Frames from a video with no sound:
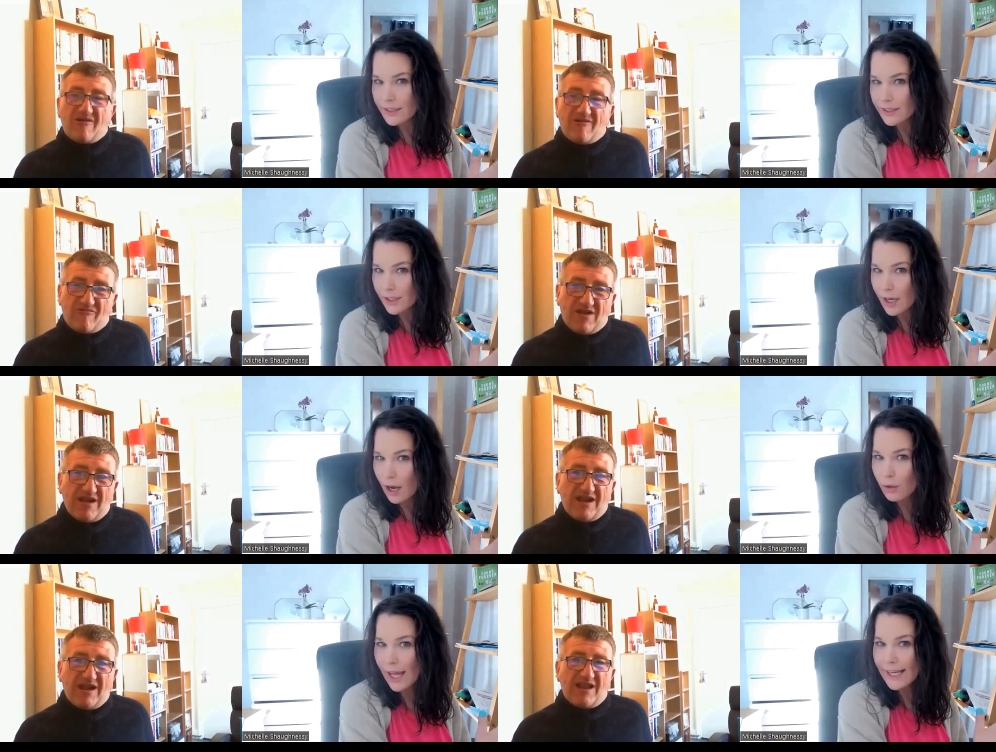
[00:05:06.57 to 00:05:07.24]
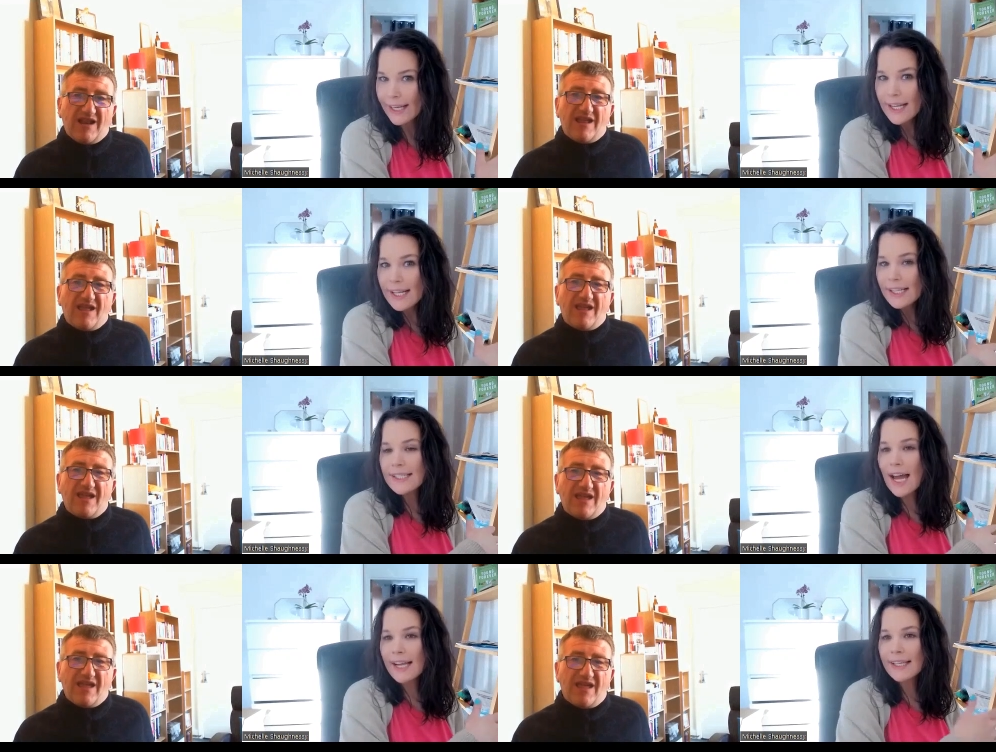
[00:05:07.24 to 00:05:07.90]
Speaker 1: You know, right. like
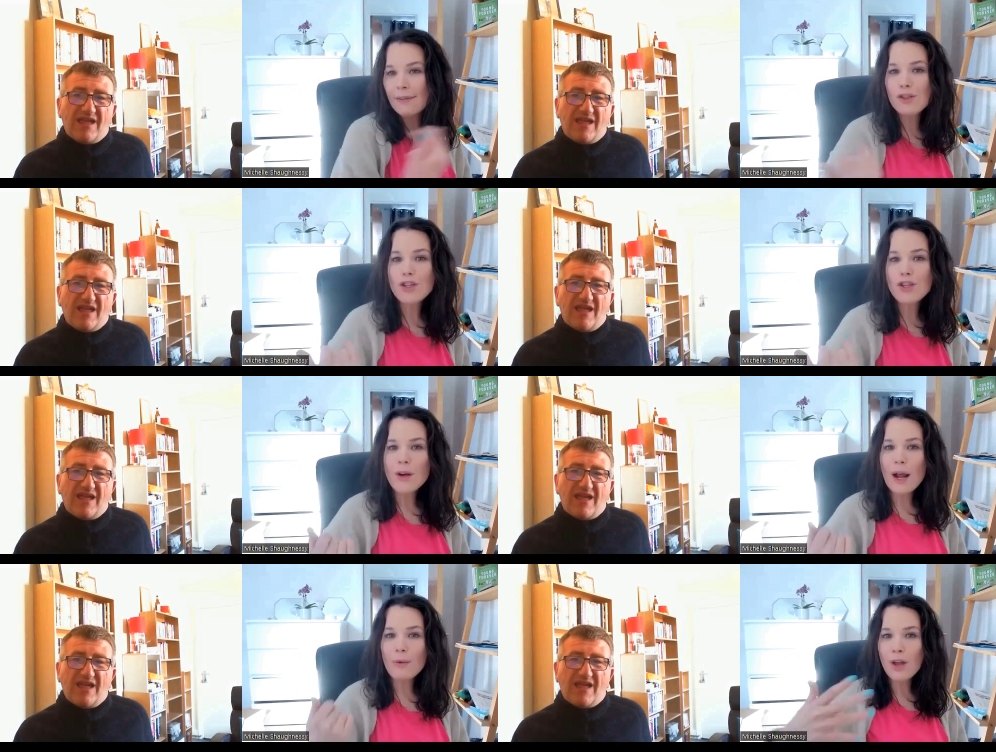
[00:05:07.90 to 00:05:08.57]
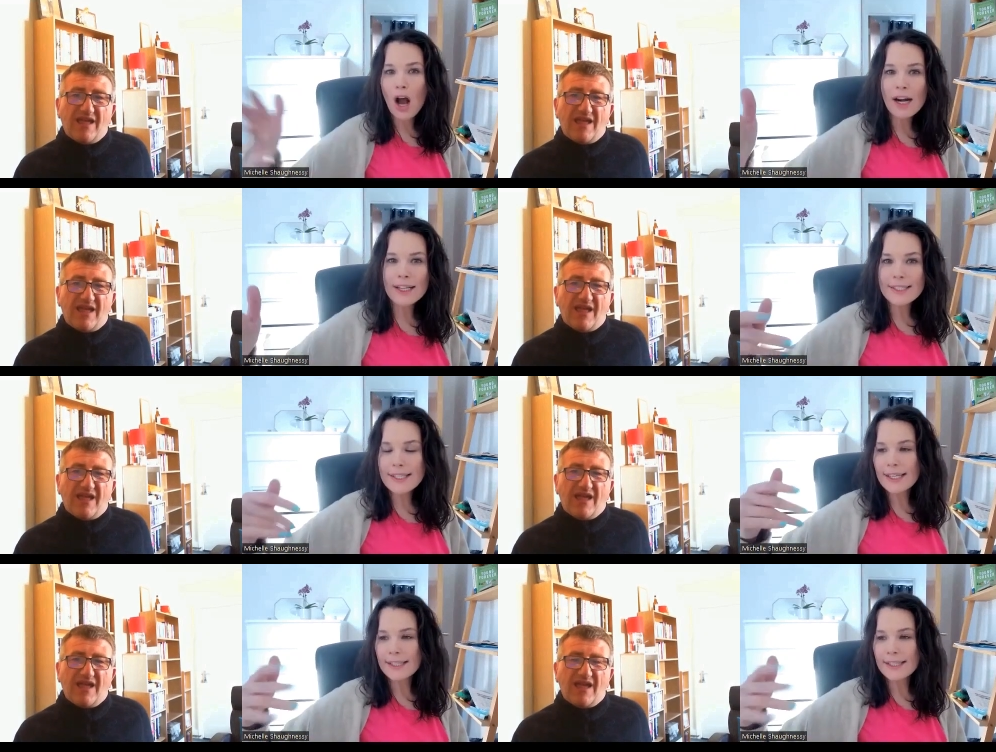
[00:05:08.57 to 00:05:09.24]
I can have a show now where the audience
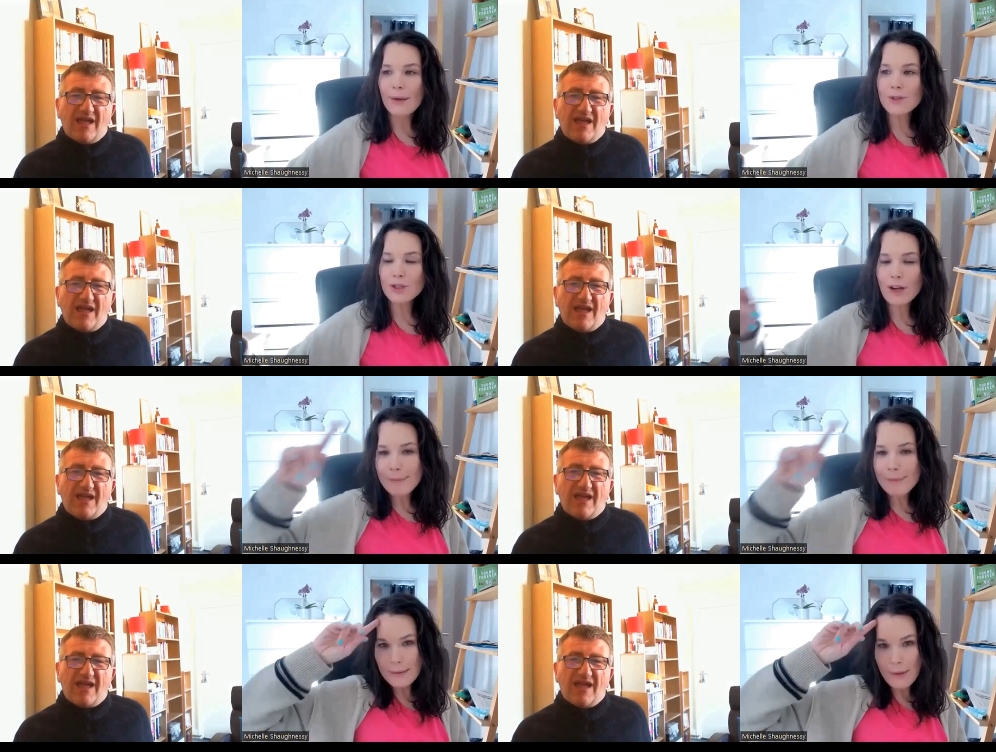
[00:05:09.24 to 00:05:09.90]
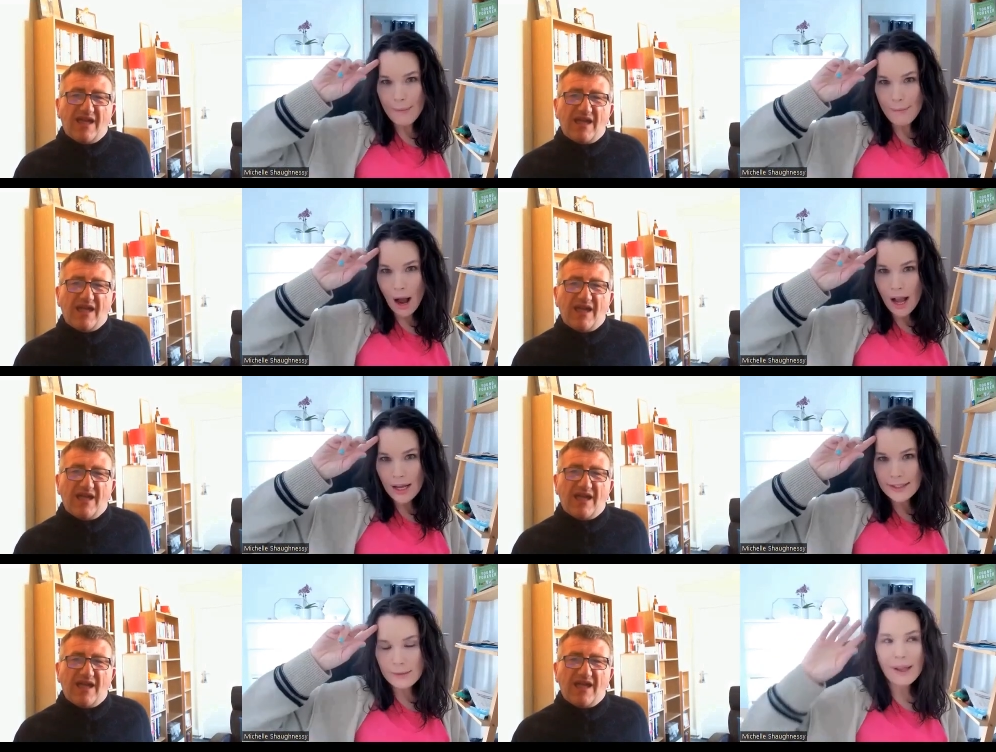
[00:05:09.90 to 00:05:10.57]
is like, that was great. But in my
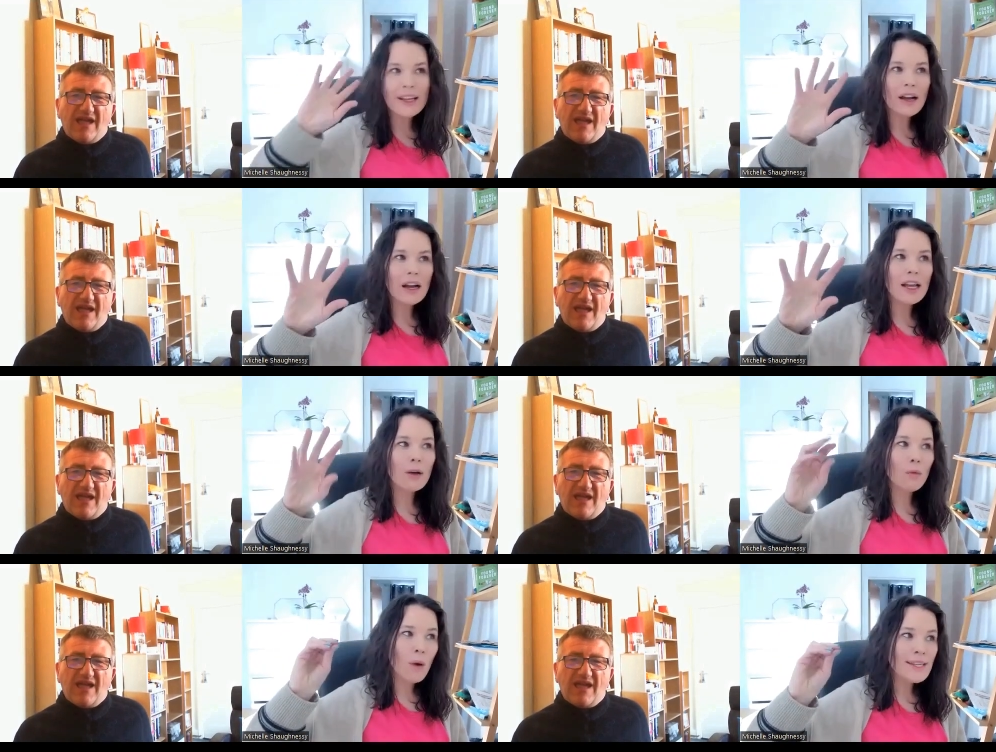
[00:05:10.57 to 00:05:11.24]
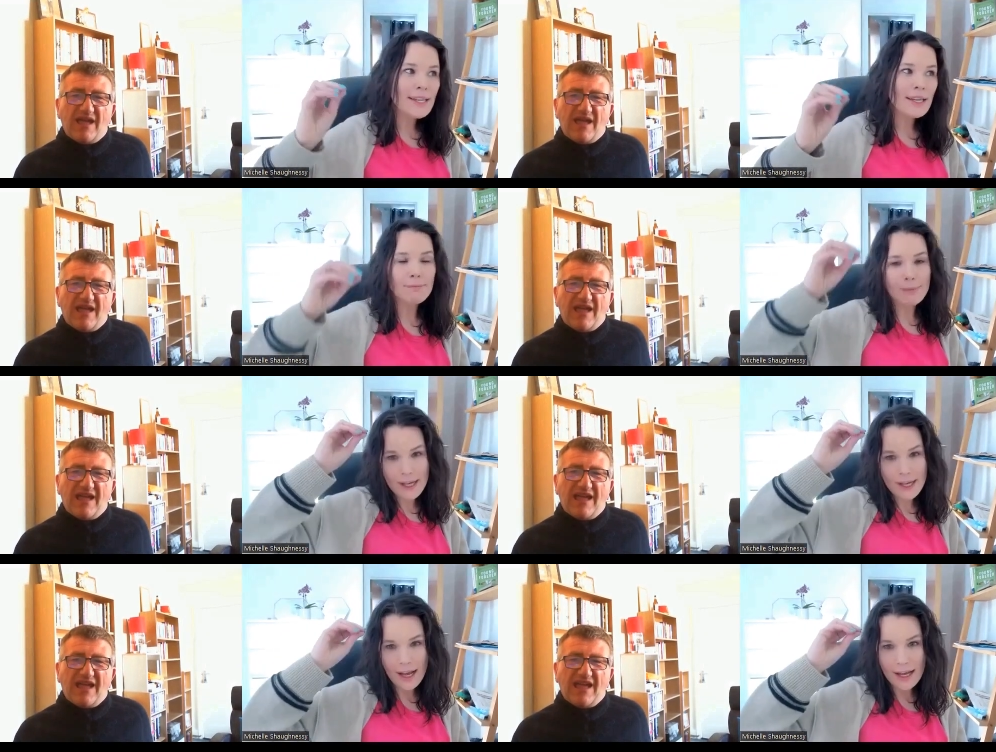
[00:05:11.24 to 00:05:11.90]
mind, I'm like, it wasn't
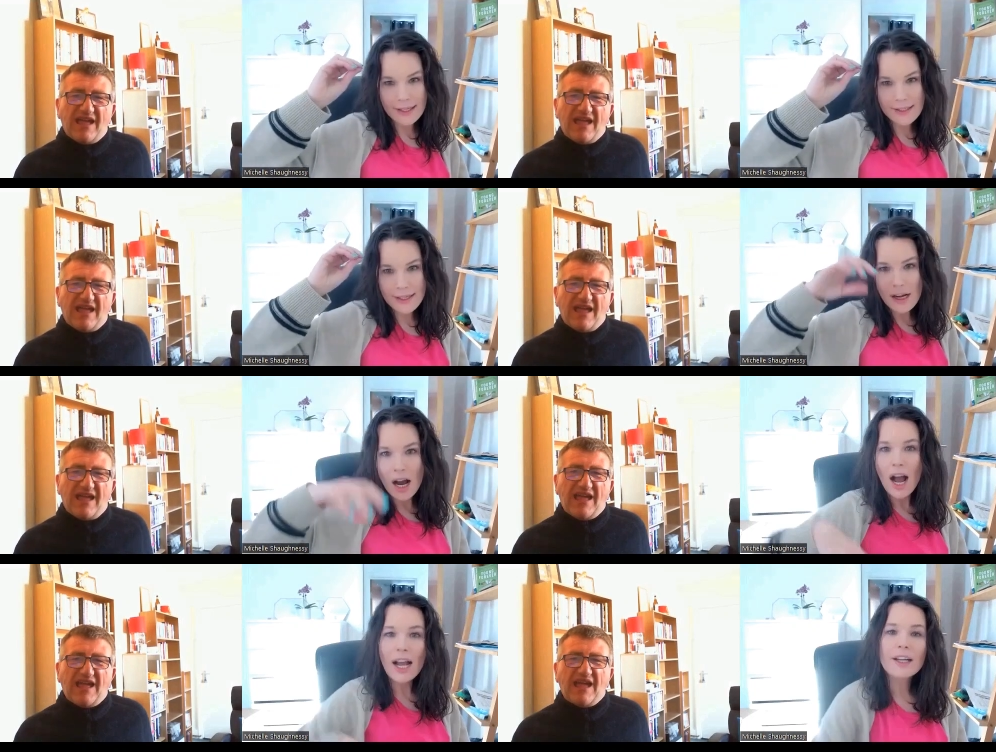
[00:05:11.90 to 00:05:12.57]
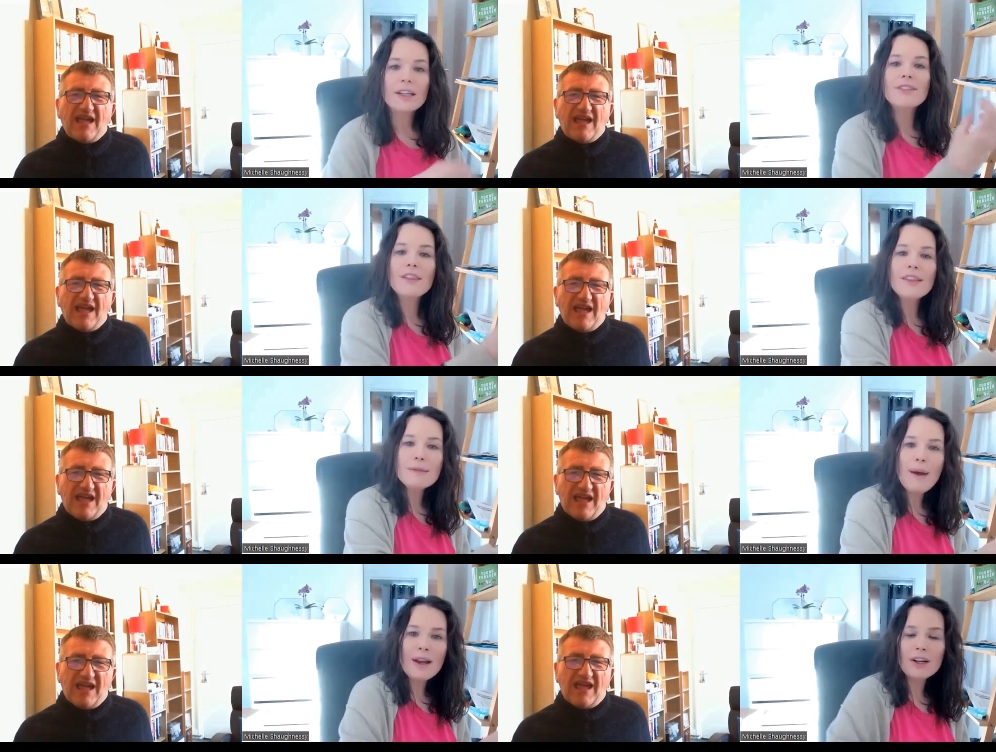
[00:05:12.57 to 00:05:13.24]
because I could have done this
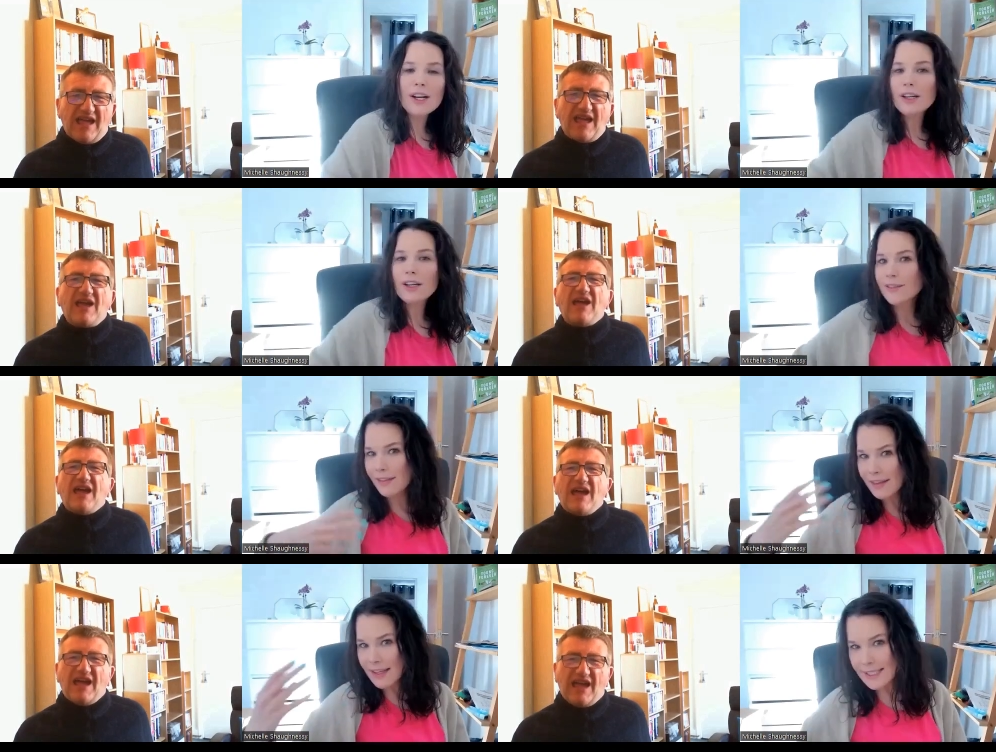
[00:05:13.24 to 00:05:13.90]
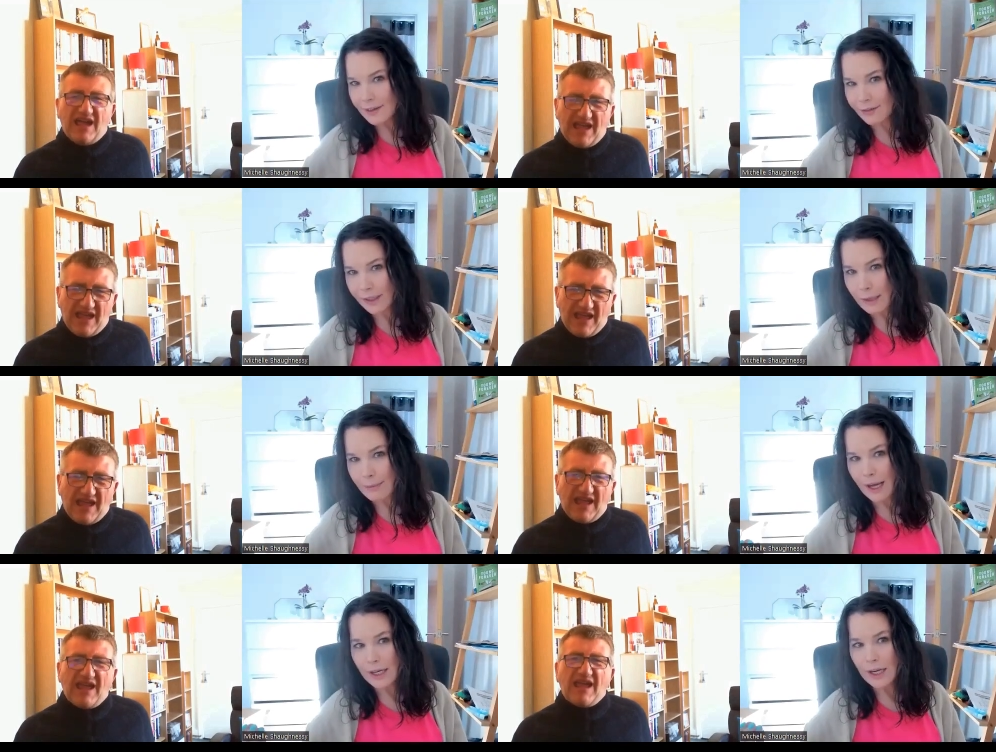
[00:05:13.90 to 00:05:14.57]
better. I could have done this differently.
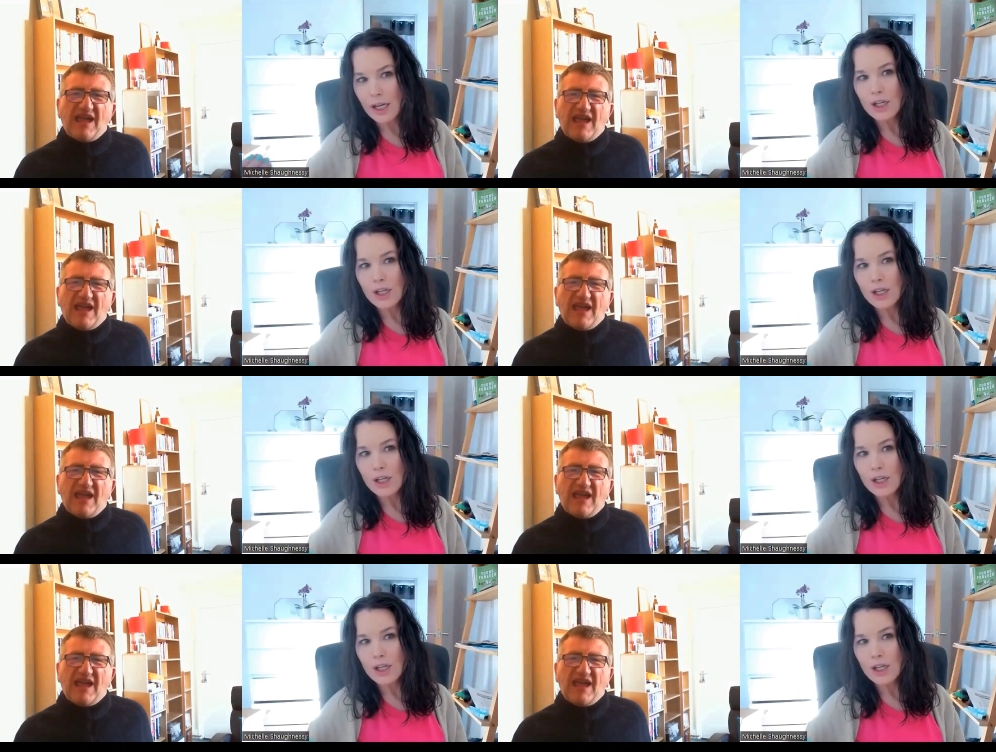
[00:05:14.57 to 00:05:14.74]
But